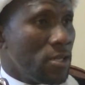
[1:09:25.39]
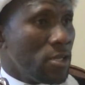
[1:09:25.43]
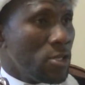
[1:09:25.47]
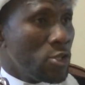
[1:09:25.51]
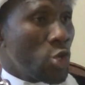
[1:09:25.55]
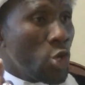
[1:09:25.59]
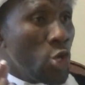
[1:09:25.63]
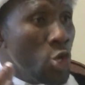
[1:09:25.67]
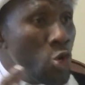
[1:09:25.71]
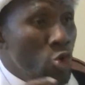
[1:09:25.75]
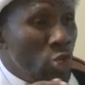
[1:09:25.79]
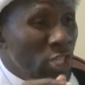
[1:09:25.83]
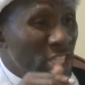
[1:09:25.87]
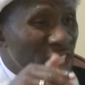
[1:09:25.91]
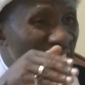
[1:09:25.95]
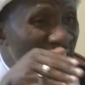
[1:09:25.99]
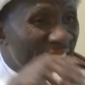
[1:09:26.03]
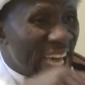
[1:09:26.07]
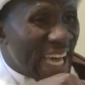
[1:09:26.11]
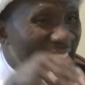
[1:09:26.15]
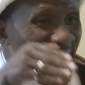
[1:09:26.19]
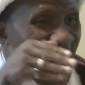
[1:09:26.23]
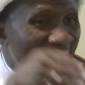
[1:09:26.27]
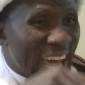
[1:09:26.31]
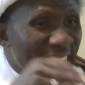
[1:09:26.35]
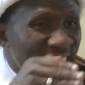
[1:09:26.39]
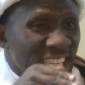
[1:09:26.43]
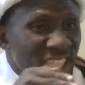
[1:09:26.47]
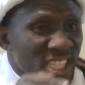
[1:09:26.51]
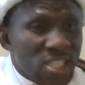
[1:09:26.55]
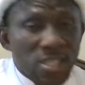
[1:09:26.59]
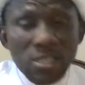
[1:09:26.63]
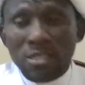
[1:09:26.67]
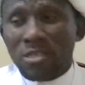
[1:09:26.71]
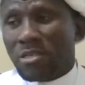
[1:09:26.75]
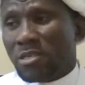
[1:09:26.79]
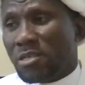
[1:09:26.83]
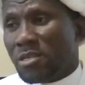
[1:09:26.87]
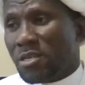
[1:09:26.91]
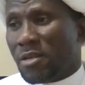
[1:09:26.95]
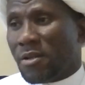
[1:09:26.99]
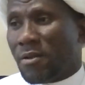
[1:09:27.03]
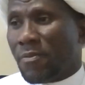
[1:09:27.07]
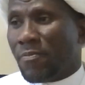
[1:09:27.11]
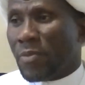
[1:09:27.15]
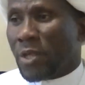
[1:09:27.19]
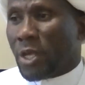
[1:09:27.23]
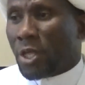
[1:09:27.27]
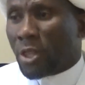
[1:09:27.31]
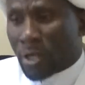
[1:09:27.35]
to use their candle
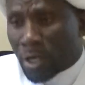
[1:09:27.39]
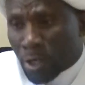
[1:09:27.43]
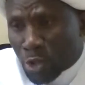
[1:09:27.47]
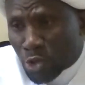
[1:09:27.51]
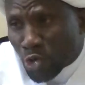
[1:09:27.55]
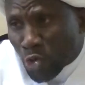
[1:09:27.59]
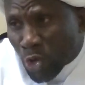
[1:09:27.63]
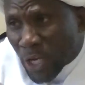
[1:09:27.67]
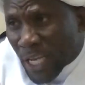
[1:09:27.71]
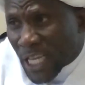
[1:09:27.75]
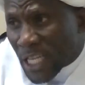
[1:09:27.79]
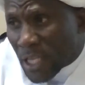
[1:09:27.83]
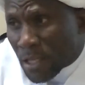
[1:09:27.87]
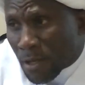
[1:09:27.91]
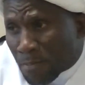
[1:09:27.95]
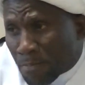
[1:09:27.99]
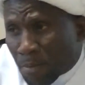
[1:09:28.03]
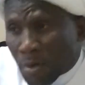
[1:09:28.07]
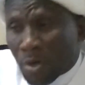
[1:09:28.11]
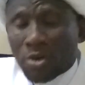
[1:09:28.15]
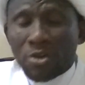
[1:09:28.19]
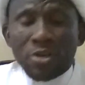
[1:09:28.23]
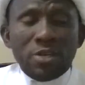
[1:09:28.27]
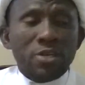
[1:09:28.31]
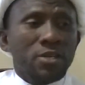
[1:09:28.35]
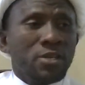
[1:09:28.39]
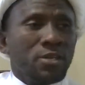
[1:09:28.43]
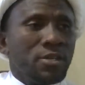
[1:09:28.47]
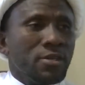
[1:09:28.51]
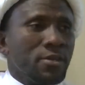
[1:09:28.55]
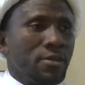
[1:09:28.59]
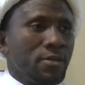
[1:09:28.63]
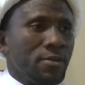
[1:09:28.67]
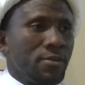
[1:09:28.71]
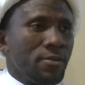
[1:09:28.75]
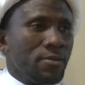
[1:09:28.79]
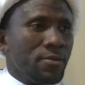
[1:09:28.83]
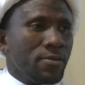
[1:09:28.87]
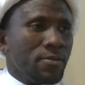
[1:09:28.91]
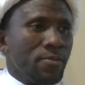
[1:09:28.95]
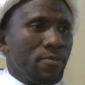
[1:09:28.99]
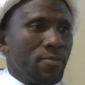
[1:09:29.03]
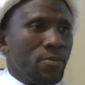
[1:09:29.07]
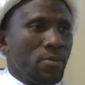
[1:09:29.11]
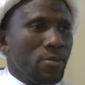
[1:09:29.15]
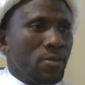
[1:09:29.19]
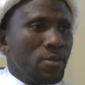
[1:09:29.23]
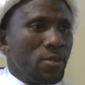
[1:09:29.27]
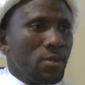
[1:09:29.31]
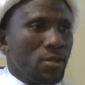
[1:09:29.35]
in order to read the book.
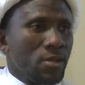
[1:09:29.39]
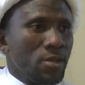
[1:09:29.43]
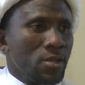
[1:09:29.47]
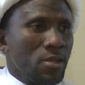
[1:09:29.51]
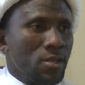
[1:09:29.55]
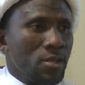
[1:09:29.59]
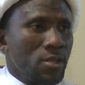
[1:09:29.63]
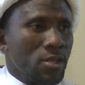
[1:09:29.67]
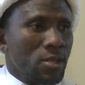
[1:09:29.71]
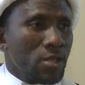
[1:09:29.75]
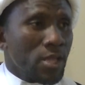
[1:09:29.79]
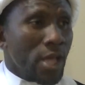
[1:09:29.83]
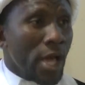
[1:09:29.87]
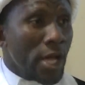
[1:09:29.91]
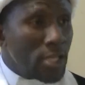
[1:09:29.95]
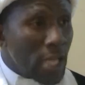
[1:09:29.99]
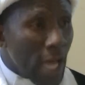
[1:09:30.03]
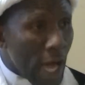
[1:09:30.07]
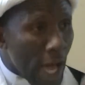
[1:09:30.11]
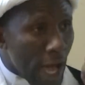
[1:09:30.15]
that